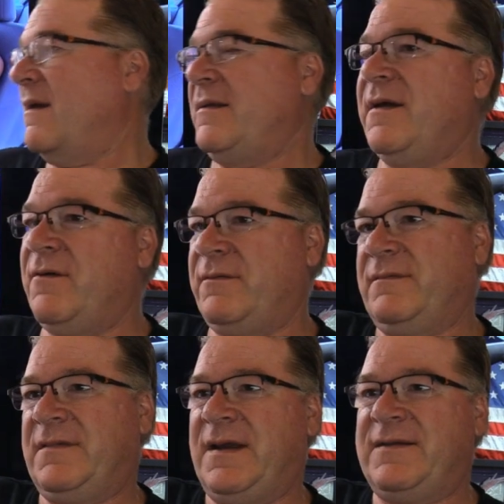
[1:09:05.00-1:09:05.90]
I don't.
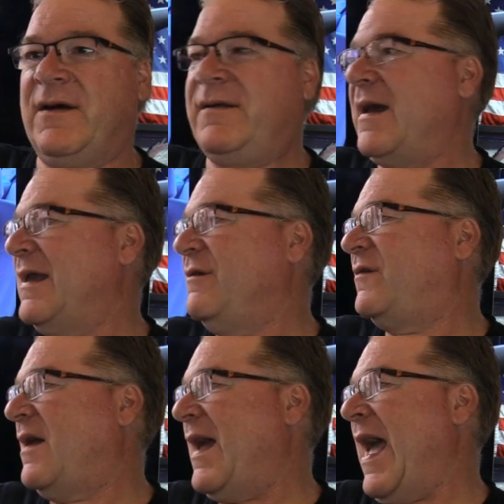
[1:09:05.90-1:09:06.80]
I don't. I
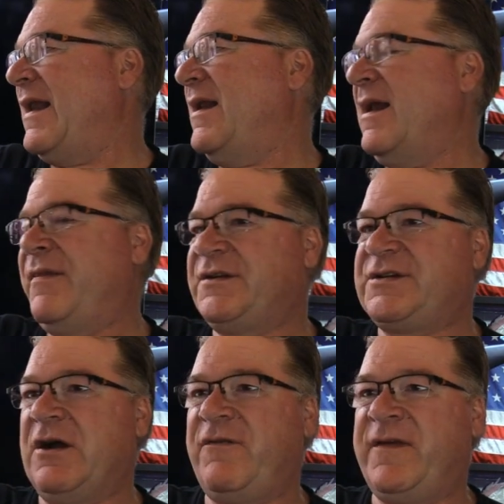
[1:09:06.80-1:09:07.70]
used. I had it on the
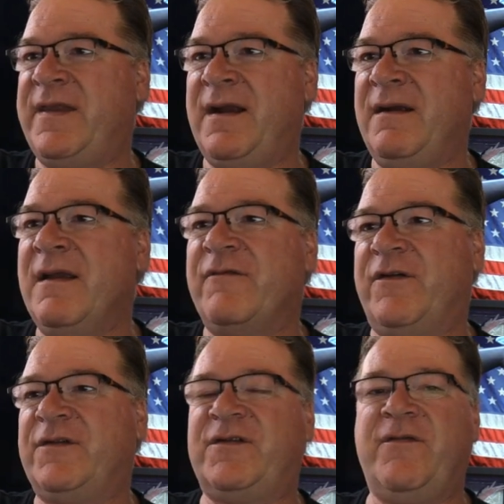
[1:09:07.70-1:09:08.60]
shelf in there.
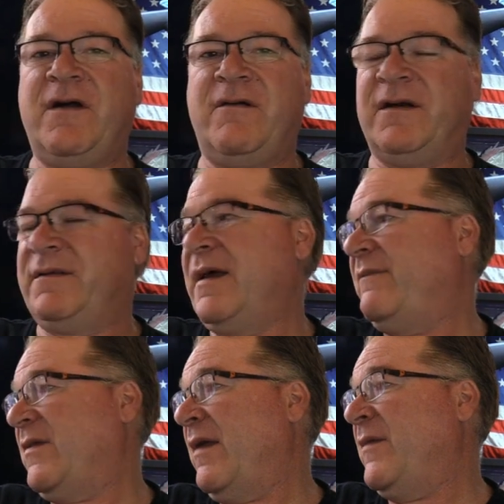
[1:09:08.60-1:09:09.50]
First of all, or
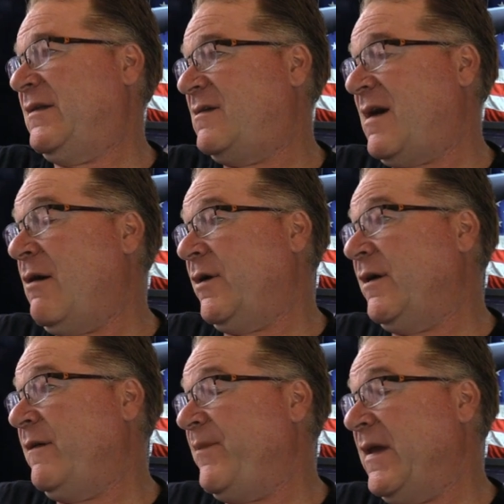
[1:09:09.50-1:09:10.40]
on the
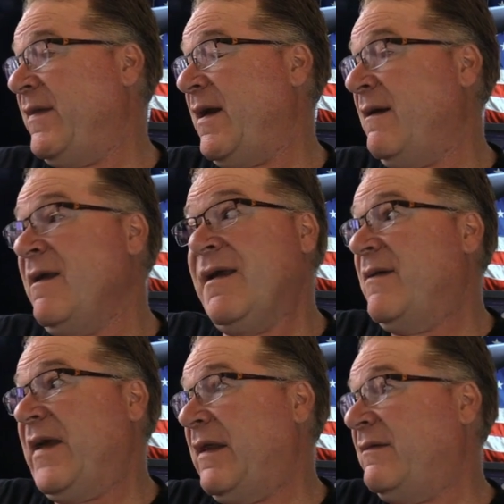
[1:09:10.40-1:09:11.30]
counter in there,
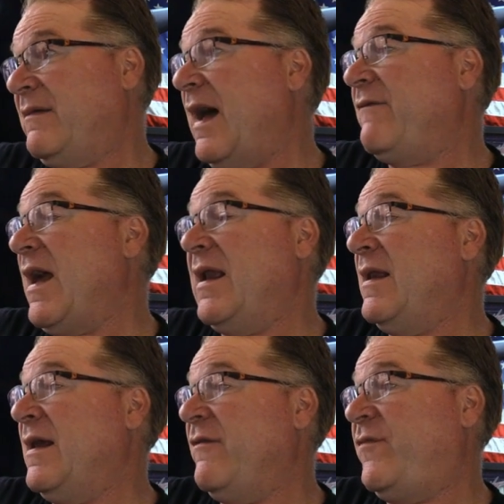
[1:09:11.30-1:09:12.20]
and I've got
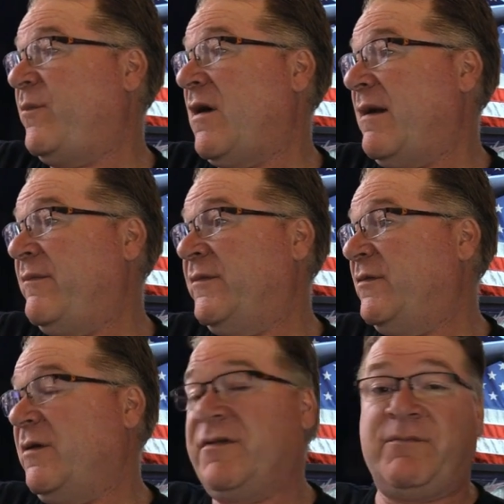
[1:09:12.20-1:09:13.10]
enough
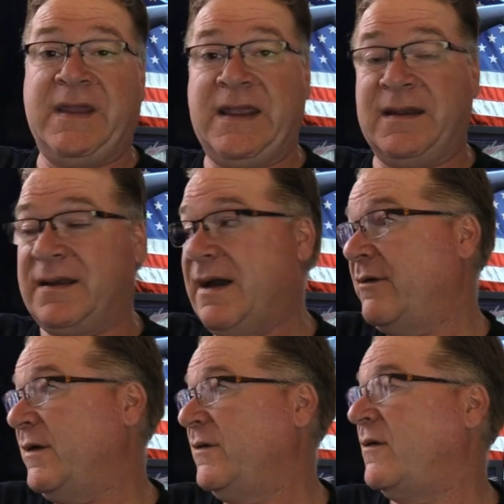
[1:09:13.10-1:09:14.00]
problems with me and
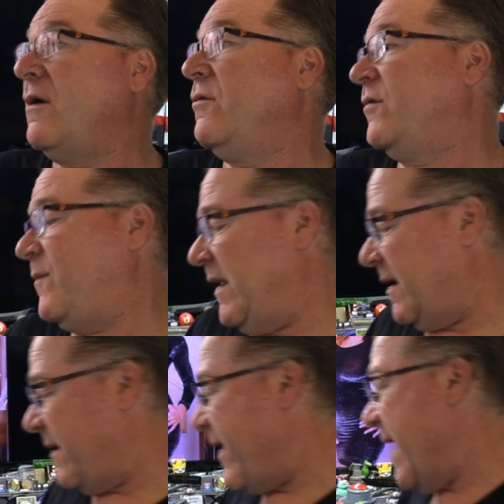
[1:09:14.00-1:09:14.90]
counters. Oh,
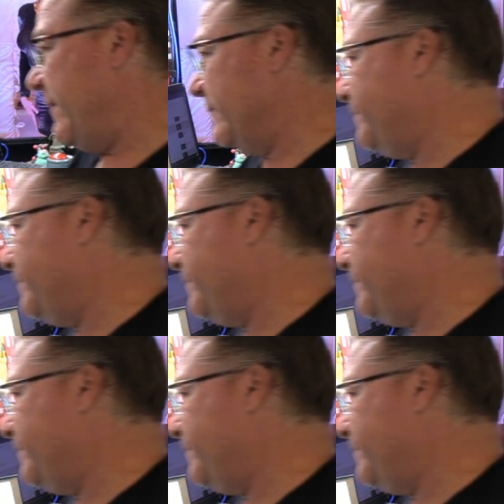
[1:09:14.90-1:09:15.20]
speaking of that.